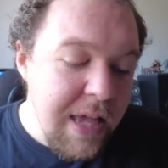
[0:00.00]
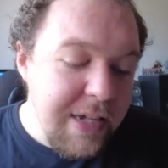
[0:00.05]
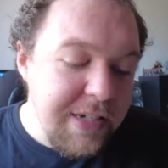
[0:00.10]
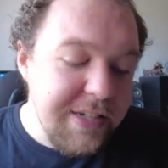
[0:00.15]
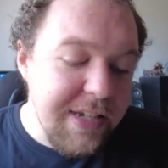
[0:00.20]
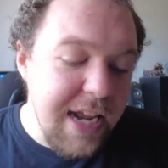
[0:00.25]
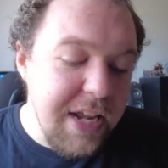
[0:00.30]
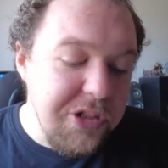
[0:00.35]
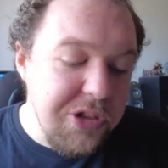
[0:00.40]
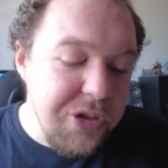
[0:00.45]

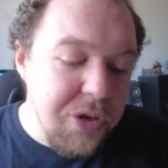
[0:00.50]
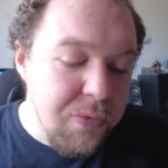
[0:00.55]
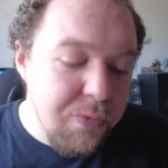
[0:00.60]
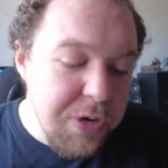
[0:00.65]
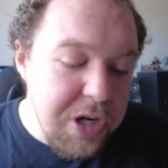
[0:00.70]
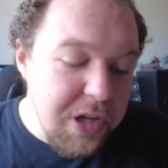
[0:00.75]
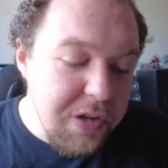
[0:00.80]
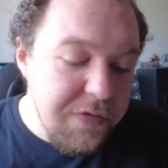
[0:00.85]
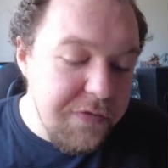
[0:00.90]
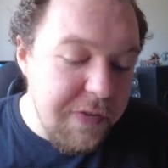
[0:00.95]
saying that the
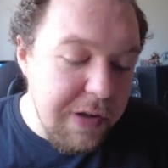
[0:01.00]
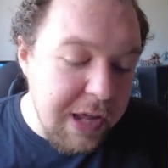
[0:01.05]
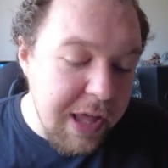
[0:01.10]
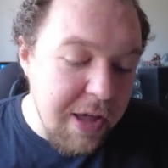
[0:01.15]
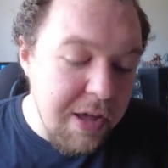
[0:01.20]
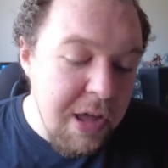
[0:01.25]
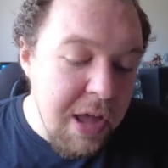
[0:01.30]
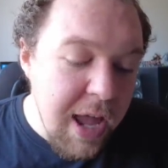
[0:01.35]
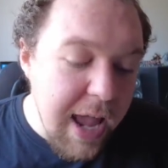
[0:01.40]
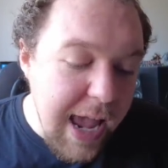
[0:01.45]
real
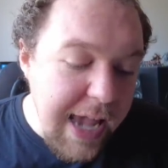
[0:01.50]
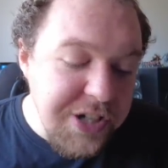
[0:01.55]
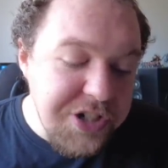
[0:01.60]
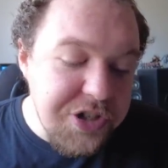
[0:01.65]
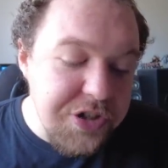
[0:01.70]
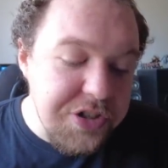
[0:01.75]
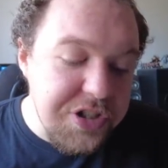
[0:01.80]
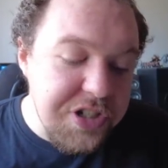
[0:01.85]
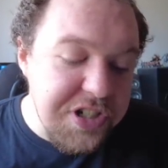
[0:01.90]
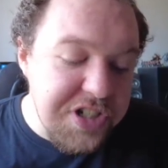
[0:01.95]
figure is
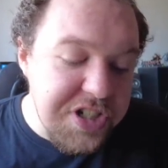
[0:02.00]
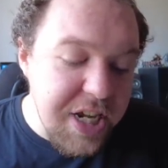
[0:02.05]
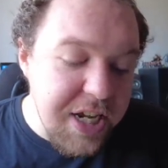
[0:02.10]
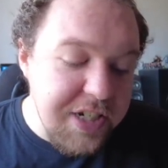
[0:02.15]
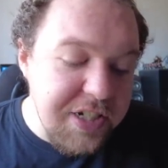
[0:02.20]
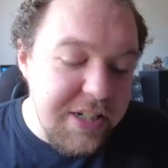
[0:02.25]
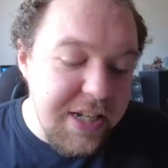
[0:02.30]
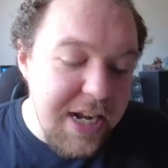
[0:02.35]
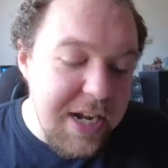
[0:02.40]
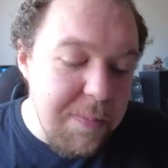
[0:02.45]
just
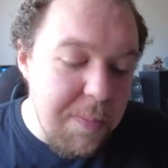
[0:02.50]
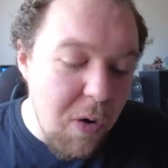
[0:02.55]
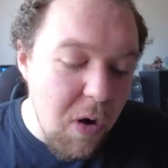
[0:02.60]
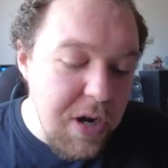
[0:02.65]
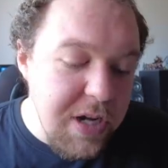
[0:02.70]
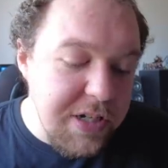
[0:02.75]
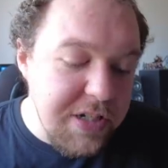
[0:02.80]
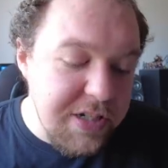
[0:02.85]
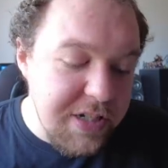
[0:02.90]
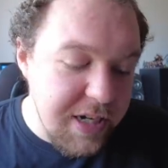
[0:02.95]

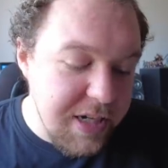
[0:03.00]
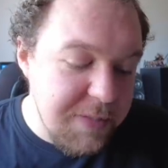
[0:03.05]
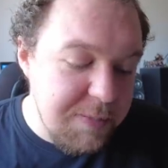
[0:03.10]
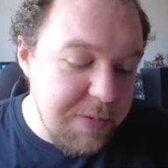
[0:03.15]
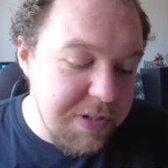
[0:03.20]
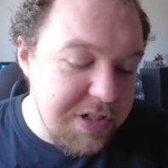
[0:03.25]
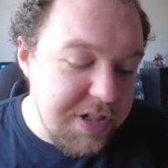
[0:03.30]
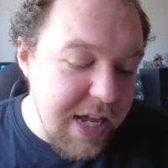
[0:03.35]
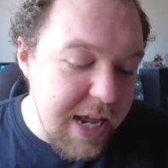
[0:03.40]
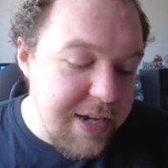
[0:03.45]

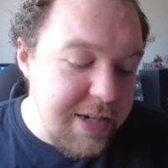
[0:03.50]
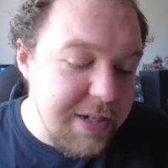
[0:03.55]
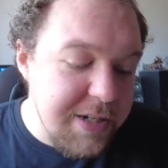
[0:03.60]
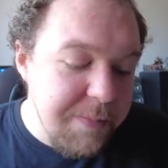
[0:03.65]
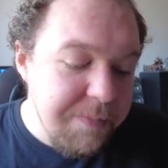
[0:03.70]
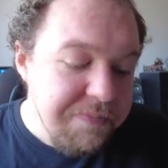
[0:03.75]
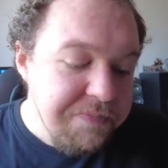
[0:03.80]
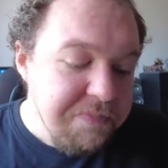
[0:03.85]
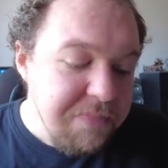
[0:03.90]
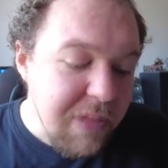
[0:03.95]
16.6%,
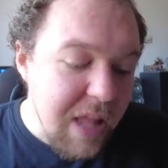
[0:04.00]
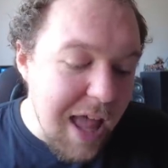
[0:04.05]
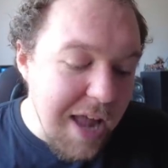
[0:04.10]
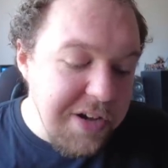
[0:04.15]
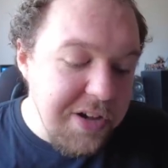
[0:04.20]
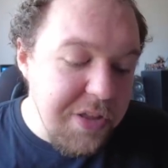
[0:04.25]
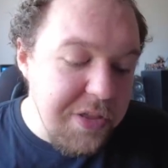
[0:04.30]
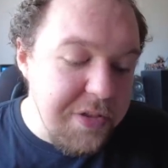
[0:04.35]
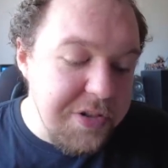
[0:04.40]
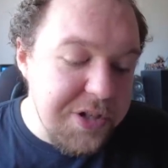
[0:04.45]

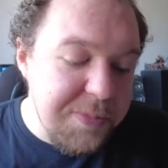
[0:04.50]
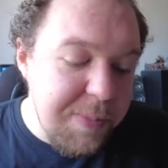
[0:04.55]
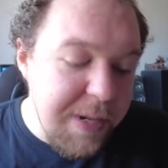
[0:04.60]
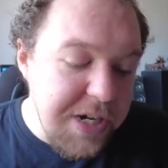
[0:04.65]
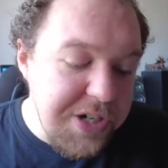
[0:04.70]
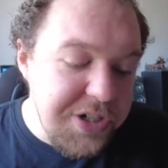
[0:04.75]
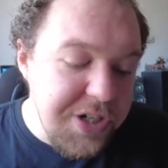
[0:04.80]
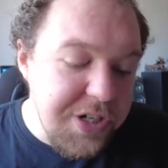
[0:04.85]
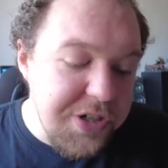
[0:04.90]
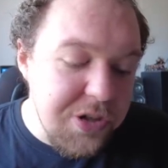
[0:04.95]
and that the
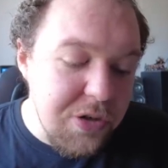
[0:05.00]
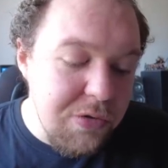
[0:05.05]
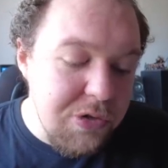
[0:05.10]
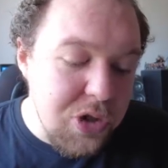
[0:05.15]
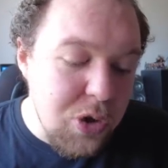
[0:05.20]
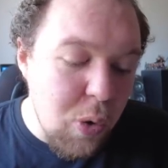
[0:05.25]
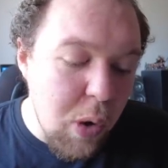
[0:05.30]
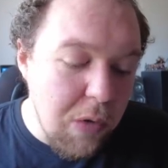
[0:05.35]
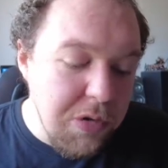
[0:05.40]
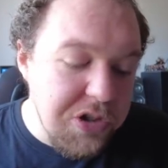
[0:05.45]
species whose
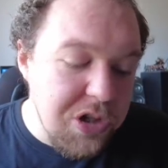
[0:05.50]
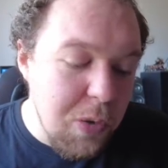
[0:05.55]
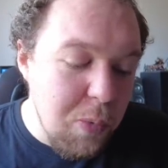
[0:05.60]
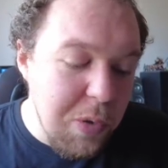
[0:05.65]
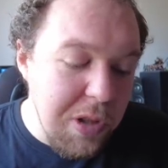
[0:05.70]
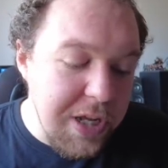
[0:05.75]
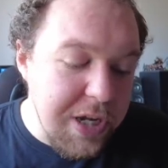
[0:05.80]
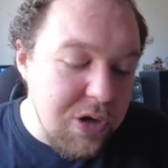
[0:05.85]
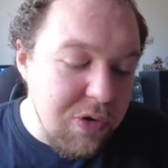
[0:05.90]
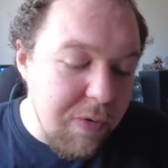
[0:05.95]
quota
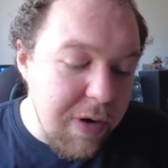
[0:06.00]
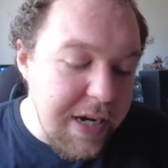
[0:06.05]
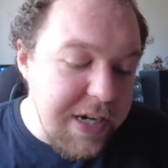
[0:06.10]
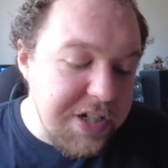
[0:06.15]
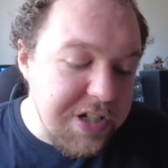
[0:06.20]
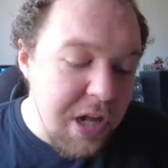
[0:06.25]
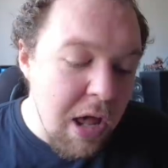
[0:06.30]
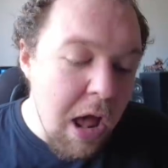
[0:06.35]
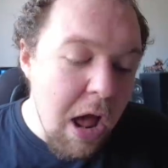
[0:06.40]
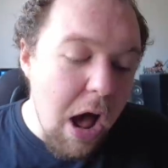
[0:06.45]
will
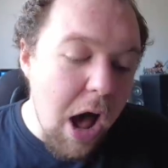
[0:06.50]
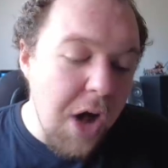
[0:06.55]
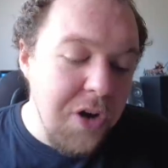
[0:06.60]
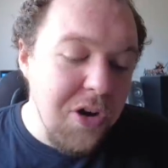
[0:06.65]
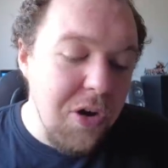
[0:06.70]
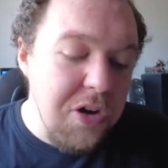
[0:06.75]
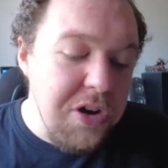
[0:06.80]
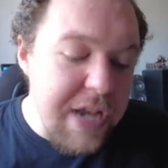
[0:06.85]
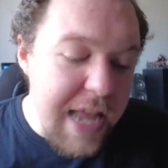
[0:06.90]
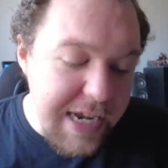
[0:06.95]
increase are
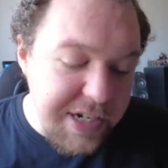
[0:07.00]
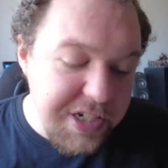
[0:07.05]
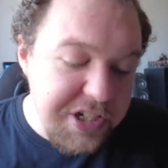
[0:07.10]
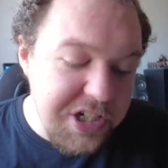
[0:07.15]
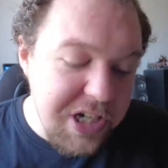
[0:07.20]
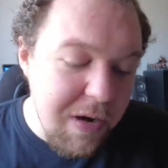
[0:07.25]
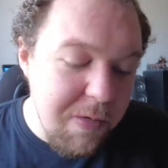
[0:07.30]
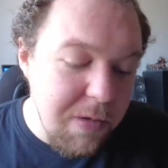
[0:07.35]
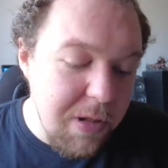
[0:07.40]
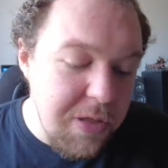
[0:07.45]
not
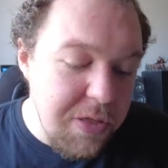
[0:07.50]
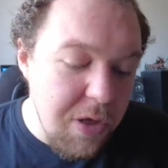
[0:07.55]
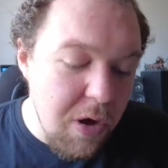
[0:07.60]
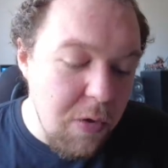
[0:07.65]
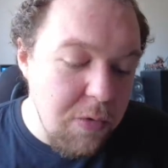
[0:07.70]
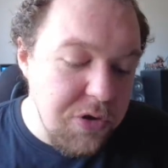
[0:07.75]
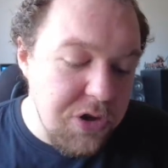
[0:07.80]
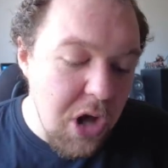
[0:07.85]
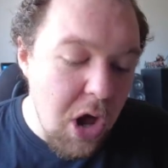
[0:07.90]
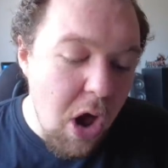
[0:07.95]
necessarily
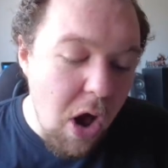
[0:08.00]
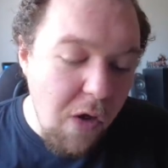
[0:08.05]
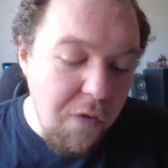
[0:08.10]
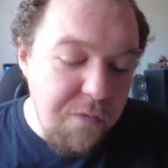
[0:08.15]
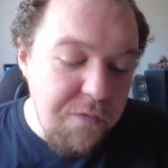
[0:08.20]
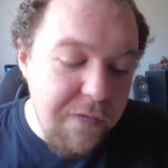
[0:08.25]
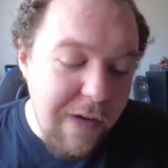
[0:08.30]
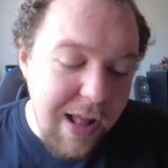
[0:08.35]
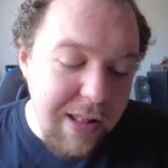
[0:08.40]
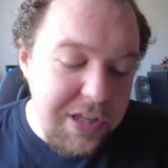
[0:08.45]
those
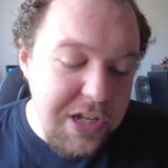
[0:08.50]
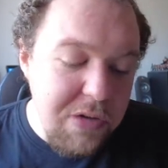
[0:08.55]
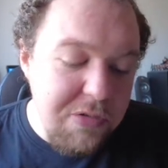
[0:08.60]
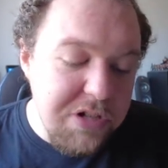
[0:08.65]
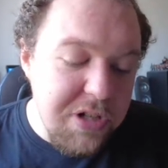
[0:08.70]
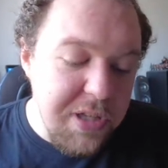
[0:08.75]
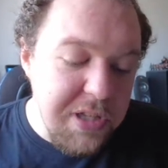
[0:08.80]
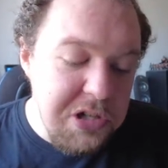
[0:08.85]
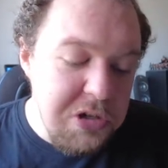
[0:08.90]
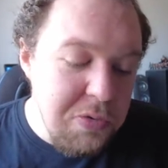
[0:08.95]
of value
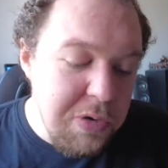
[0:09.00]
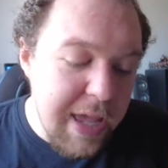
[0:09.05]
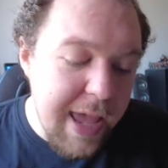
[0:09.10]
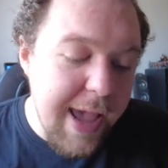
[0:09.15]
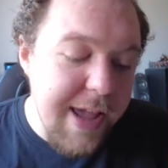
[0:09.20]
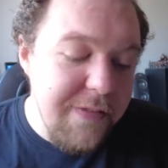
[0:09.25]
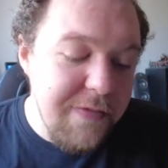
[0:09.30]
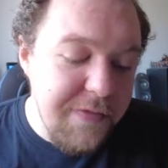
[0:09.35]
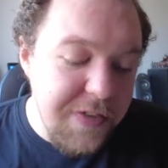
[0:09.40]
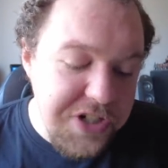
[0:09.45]
to the
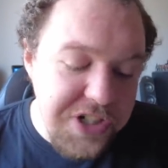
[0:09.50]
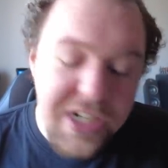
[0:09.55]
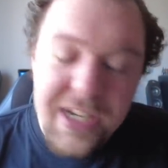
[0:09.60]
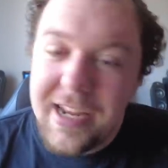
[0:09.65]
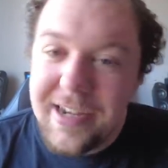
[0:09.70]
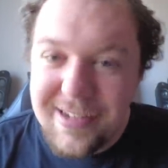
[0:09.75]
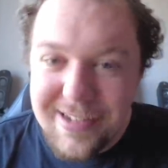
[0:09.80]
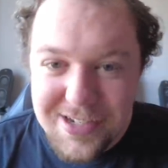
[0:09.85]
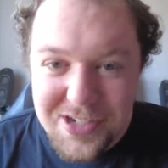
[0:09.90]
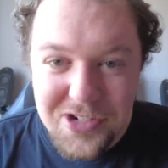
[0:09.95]
UK fishing
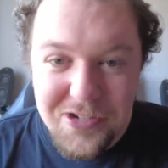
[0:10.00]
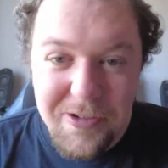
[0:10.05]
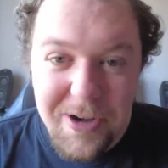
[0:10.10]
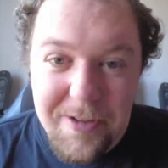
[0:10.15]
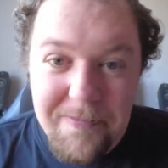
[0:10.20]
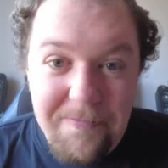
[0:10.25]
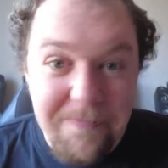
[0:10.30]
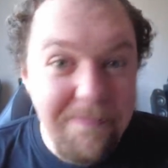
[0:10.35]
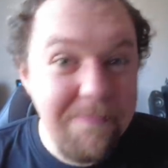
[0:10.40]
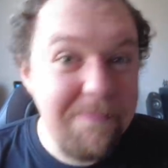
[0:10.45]
industry.